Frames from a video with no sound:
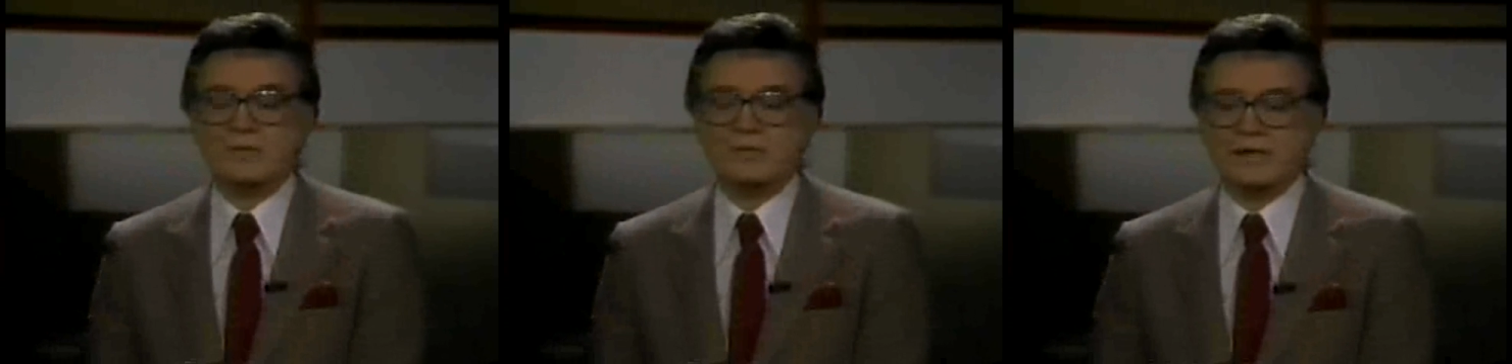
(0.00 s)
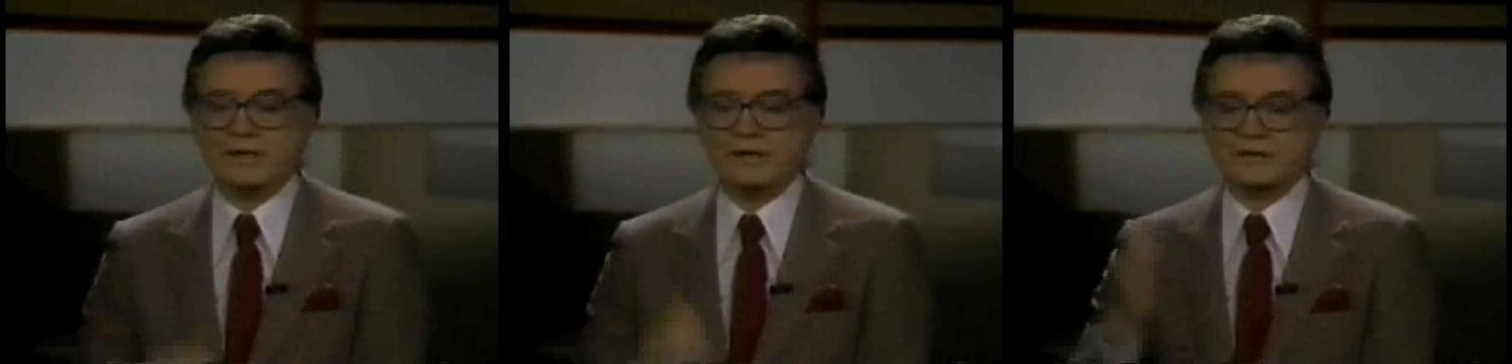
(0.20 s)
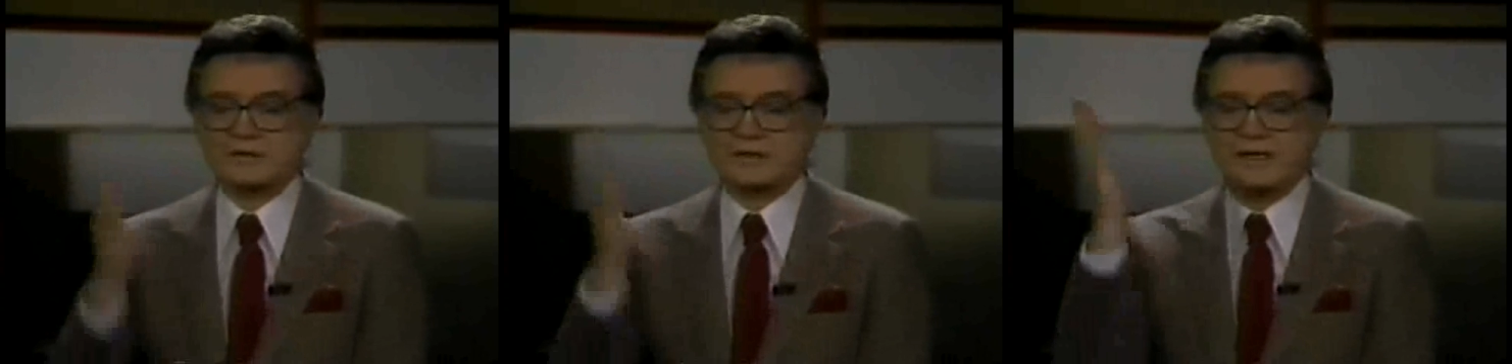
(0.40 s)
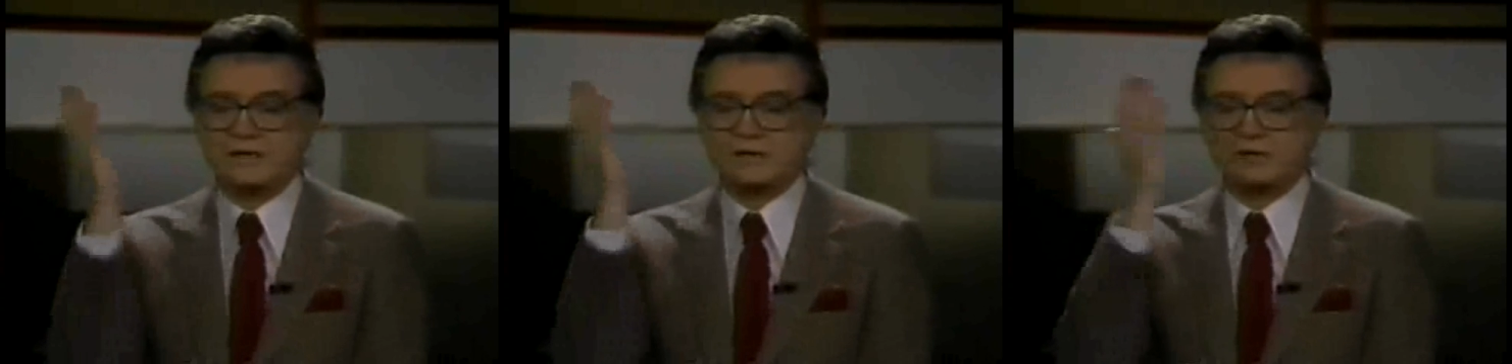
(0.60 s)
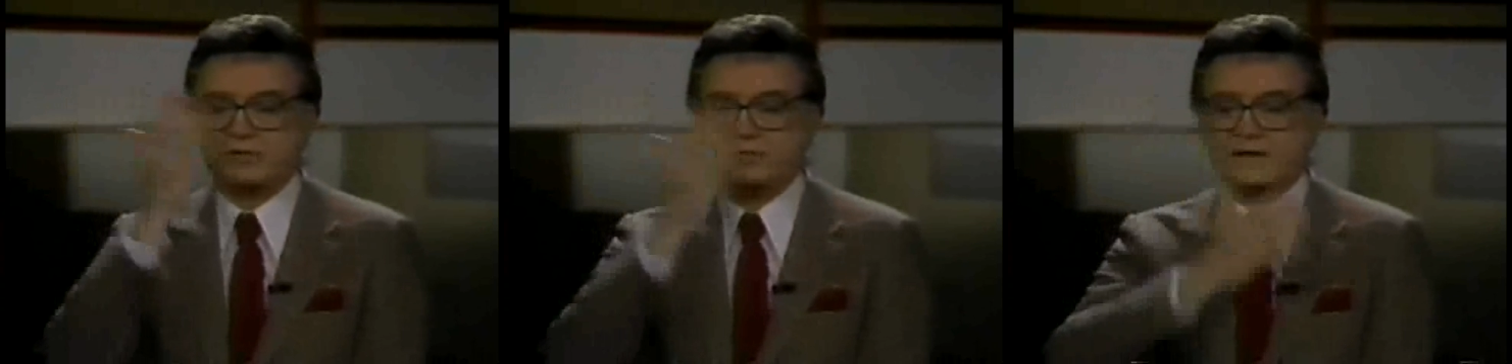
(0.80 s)
but in this
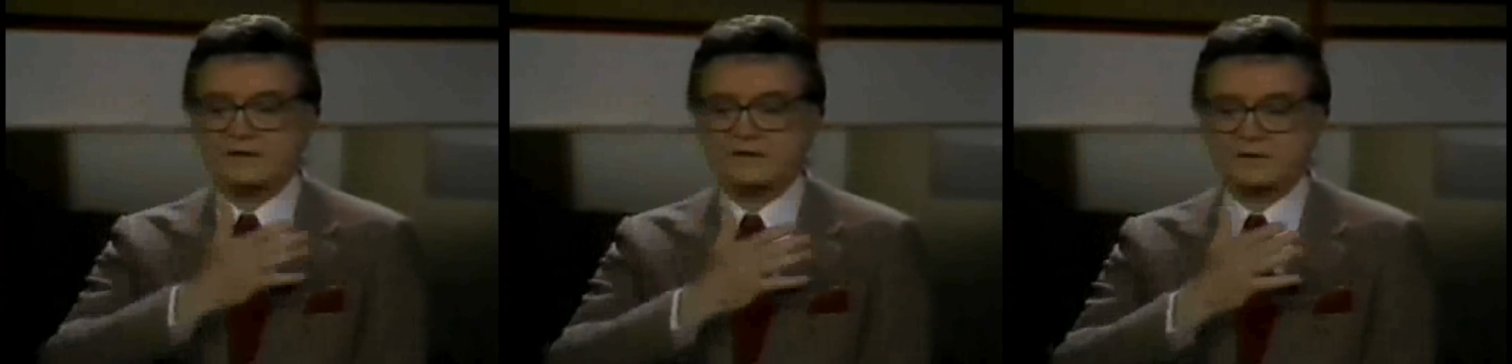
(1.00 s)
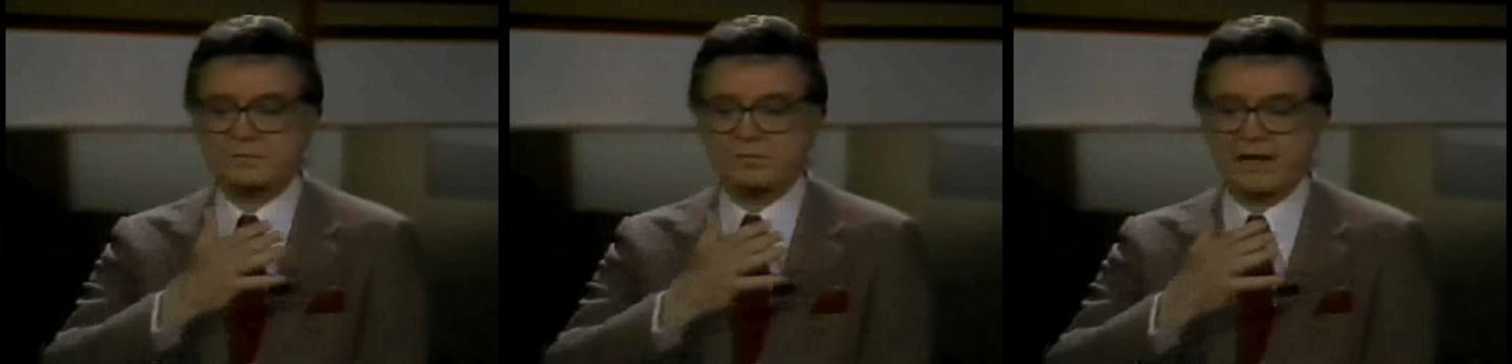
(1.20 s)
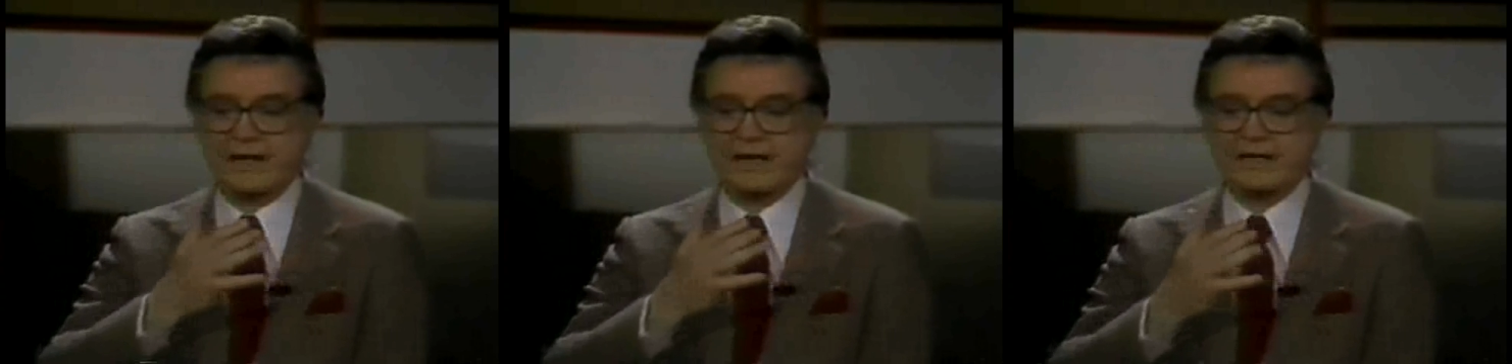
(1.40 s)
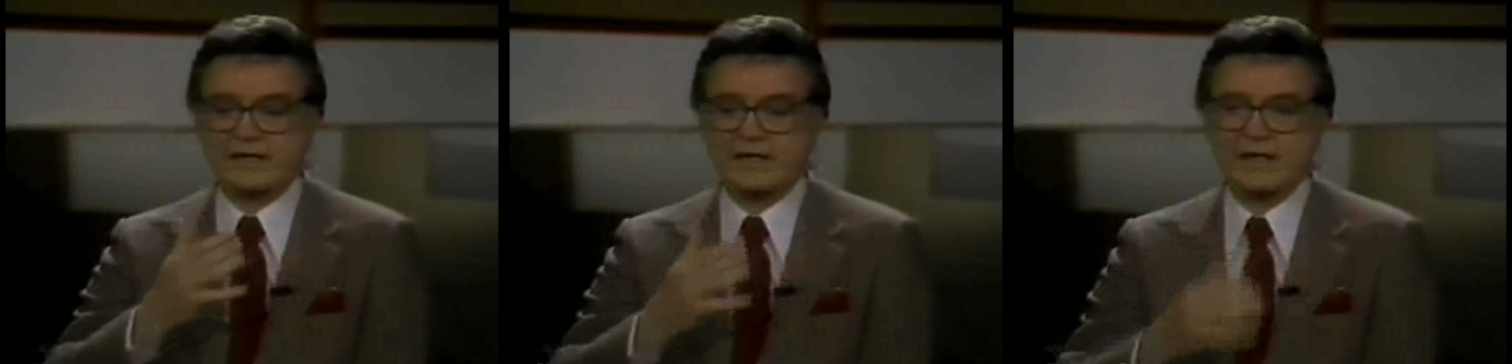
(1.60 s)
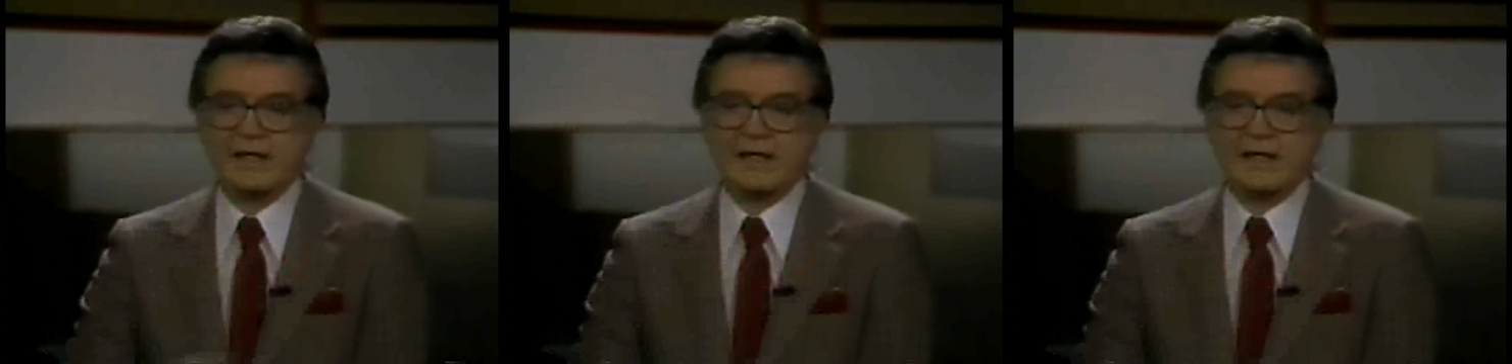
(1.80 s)
case her face is blank